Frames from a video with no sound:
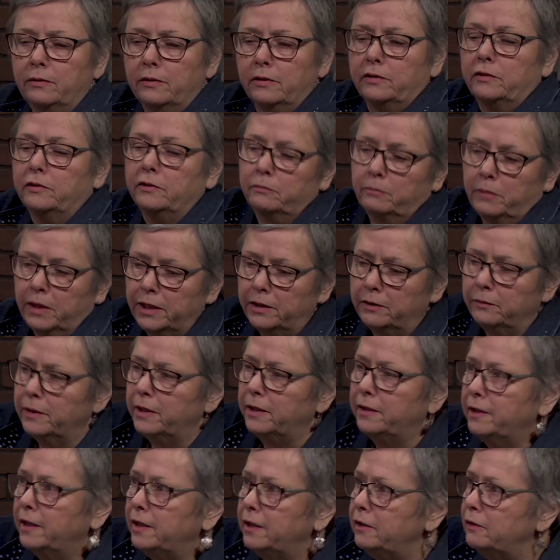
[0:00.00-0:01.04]
Walter, and by the way,
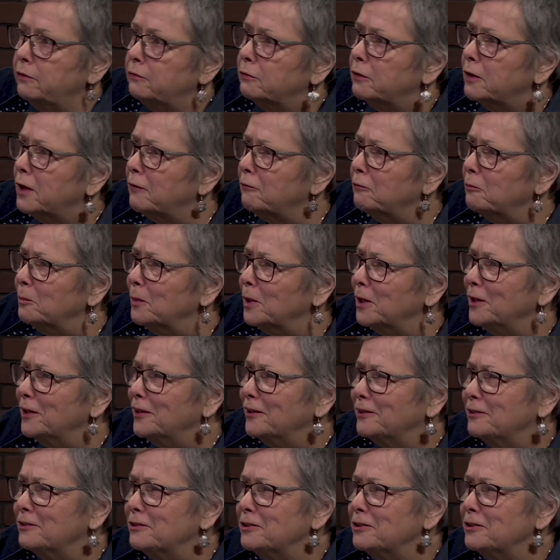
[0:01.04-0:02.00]
thank you for having me here.